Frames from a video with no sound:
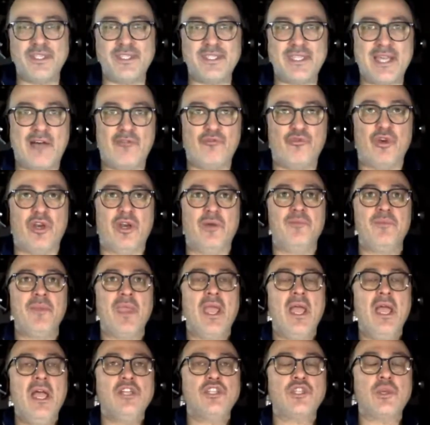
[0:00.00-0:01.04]
software.
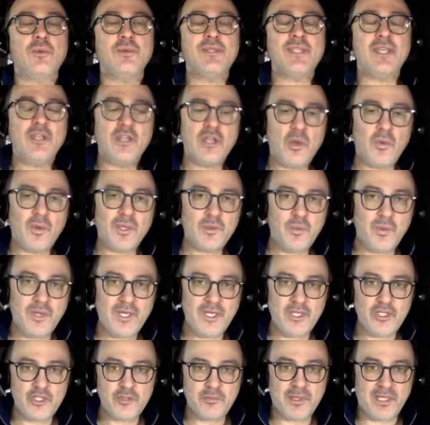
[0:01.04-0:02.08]
So we said, you know what, we
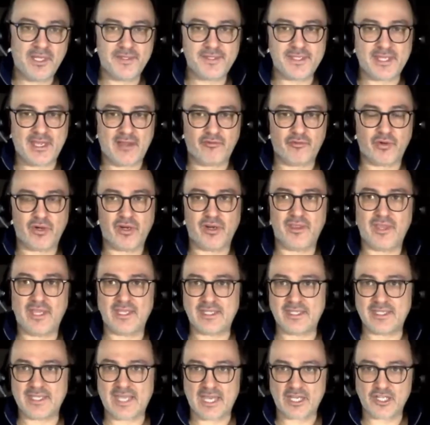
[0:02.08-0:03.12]
need to build software that
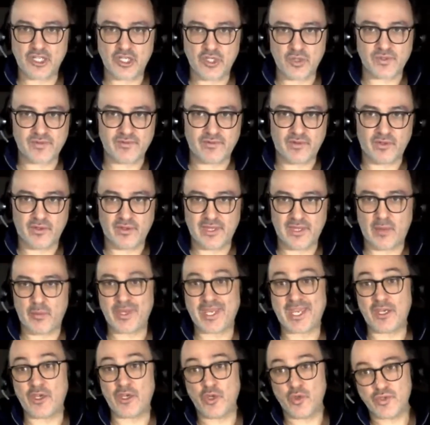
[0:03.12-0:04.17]
is actually useful, that we
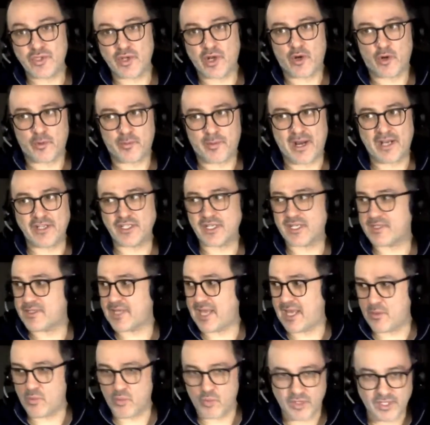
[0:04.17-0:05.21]
can use on our projects,
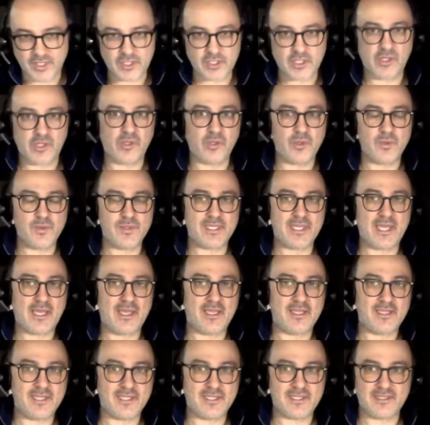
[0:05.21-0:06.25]
and we still use
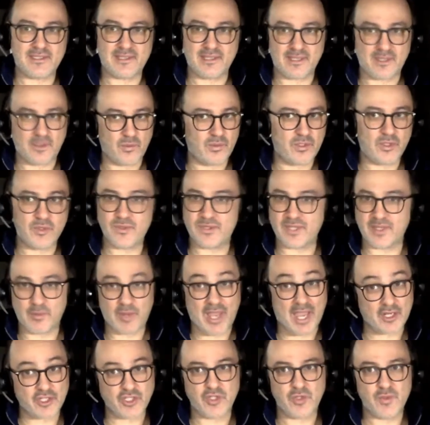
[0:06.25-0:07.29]
we
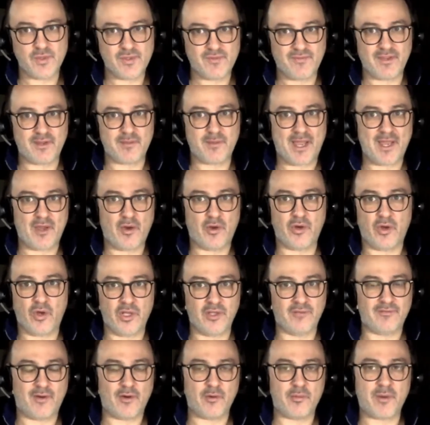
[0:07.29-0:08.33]
actually use FigPii on all
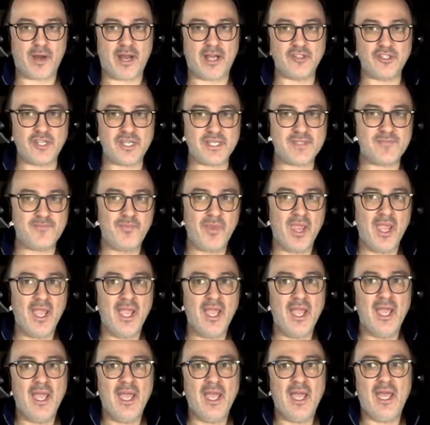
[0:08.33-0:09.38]
of our projects.
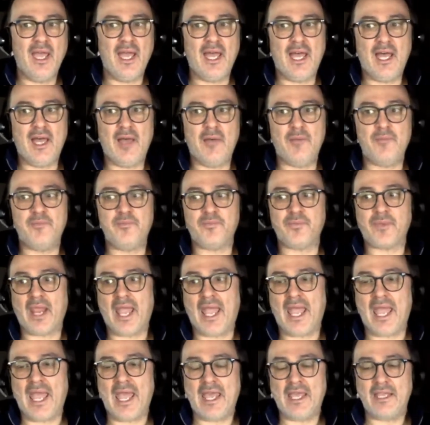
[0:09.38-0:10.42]
And
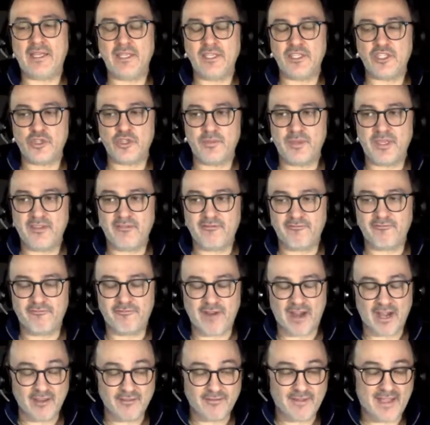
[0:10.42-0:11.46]
it needs to be
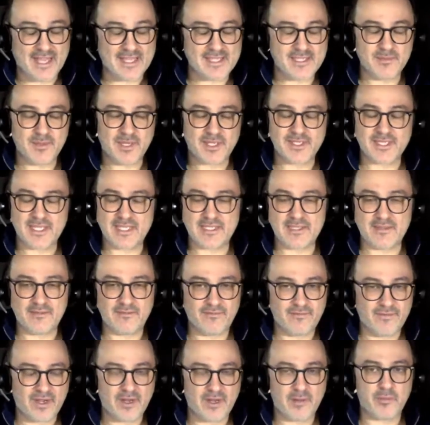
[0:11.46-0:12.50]
very fast, because that's a
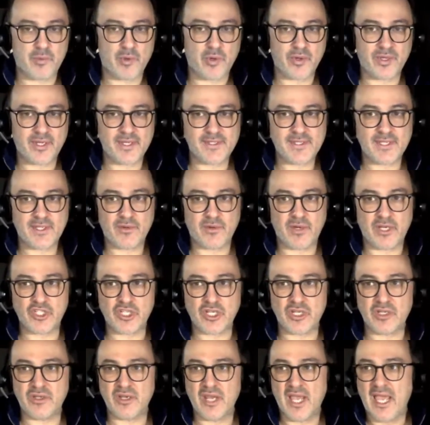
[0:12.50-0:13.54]
very important
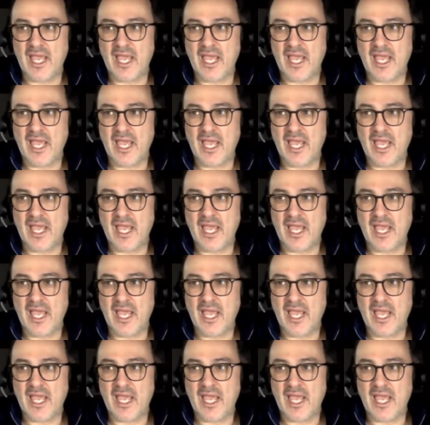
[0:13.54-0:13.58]
consideration.